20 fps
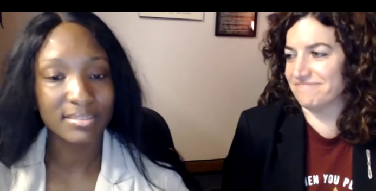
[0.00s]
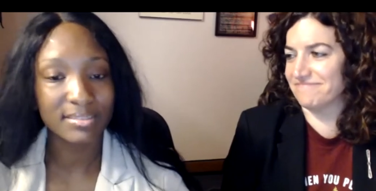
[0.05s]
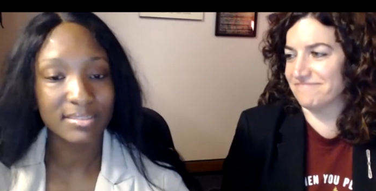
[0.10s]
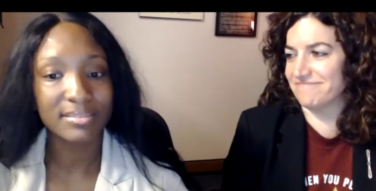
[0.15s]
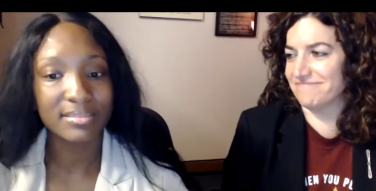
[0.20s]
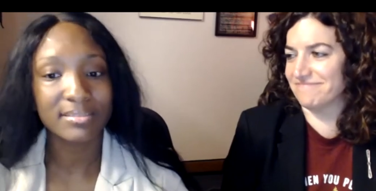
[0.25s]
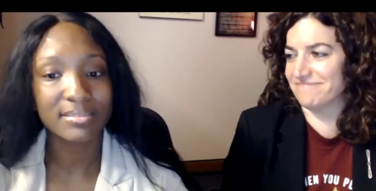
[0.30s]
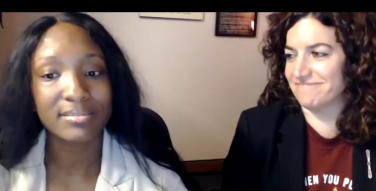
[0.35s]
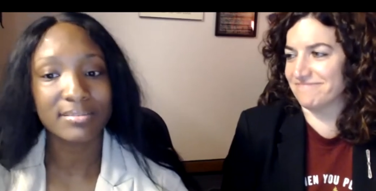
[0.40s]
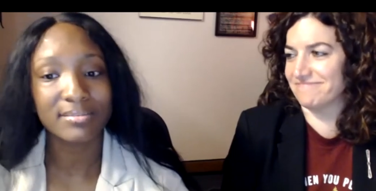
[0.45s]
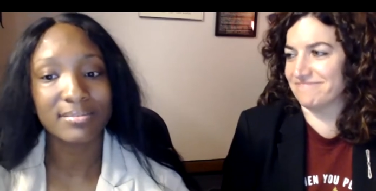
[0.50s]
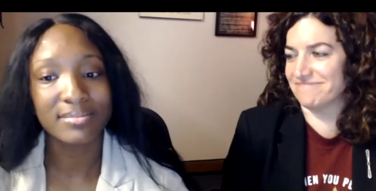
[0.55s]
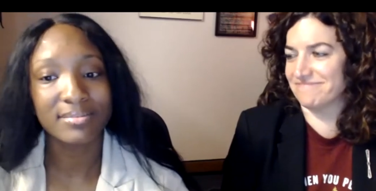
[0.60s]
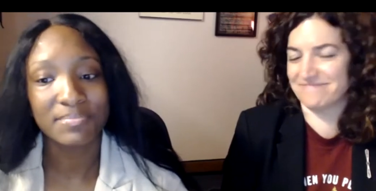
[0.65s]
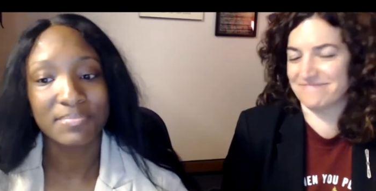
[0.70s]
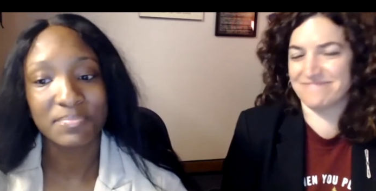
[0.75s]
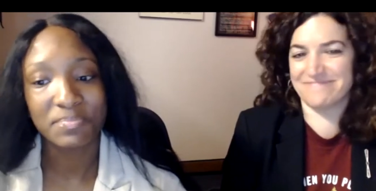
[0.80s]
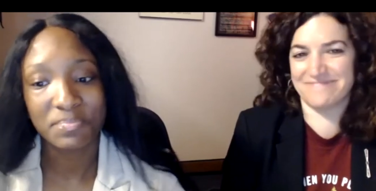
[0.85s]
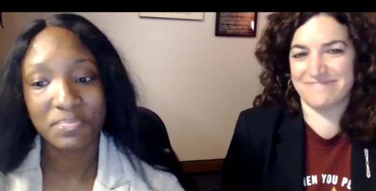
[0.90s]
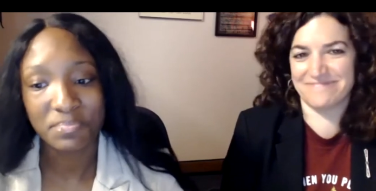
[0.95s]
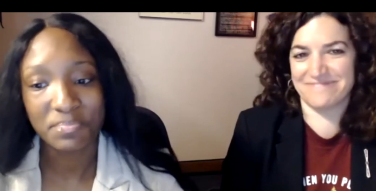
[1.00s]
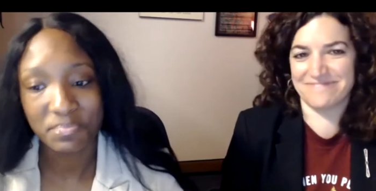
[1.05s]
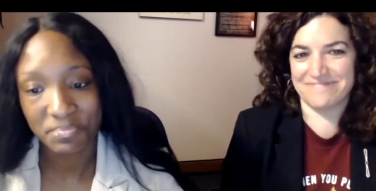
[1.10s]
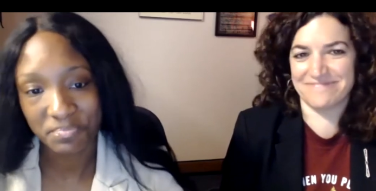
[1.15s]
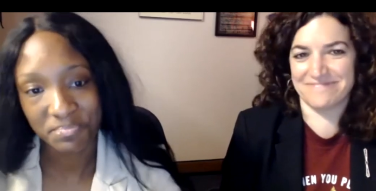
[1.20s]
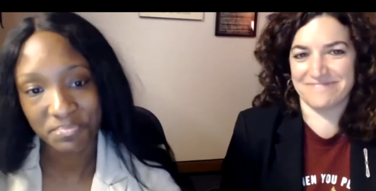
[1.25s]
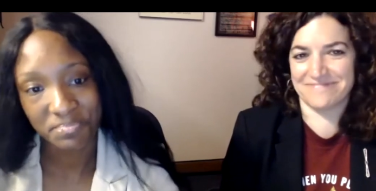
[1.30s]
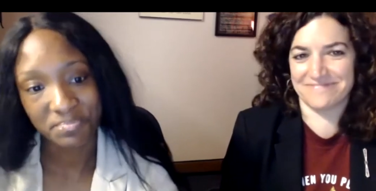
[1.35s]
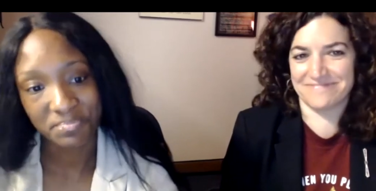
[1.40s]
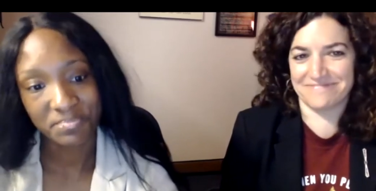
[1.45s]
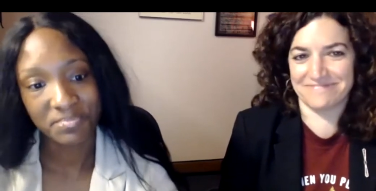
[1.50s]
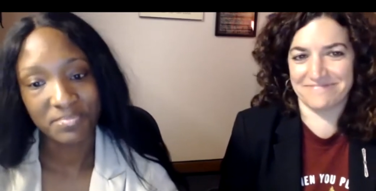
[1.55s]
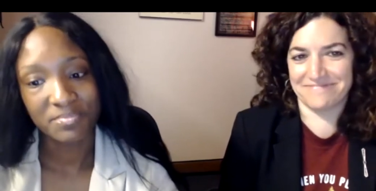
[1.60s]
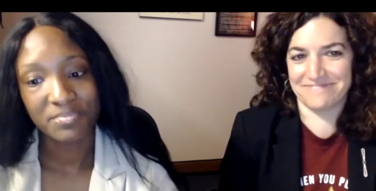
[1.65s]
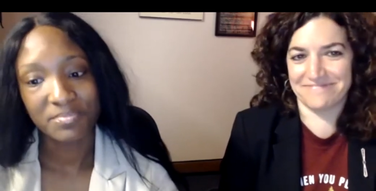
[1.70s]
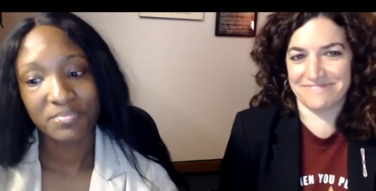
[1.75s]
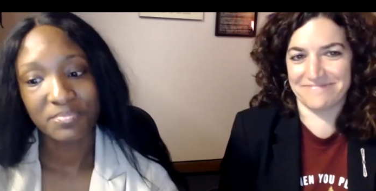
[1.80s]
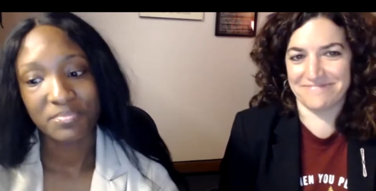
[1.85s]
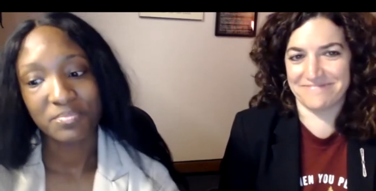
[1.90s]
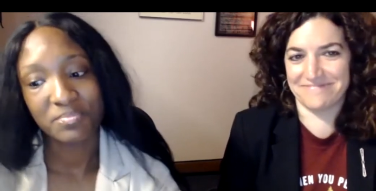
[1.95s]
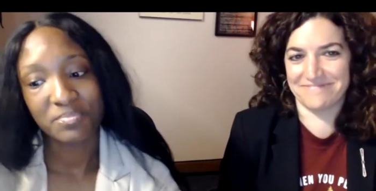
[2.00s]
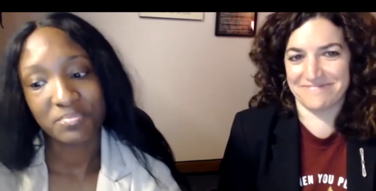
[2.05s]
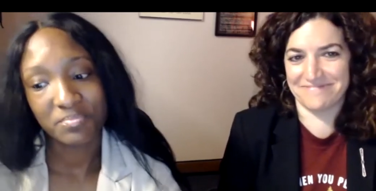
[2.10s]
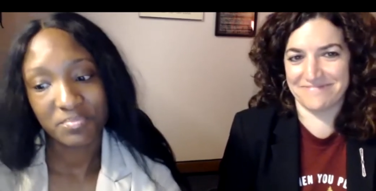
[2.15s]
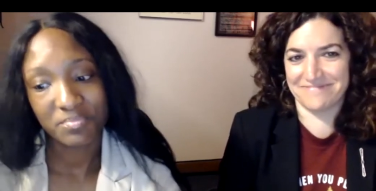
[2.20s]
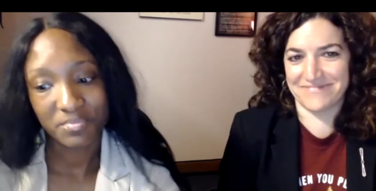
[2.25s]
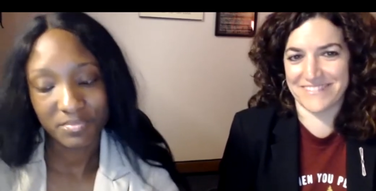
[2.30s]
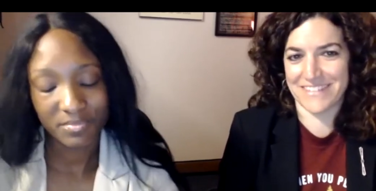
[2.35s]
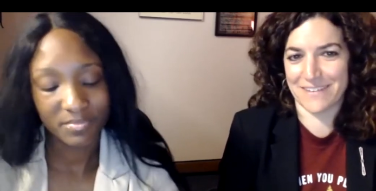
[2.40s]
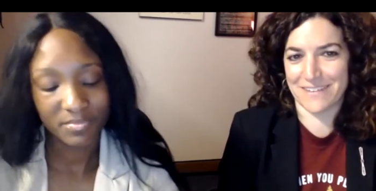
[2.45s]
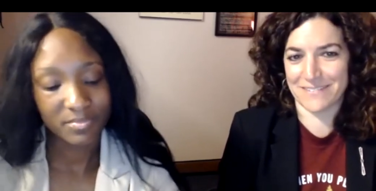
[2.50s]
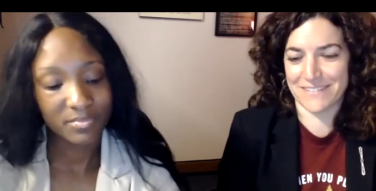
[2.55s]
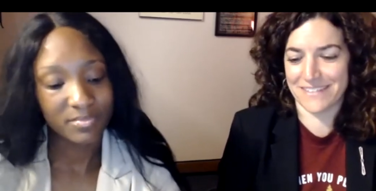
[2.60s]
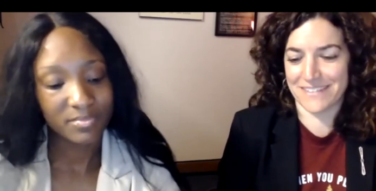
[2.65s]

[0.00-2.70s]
[no speech]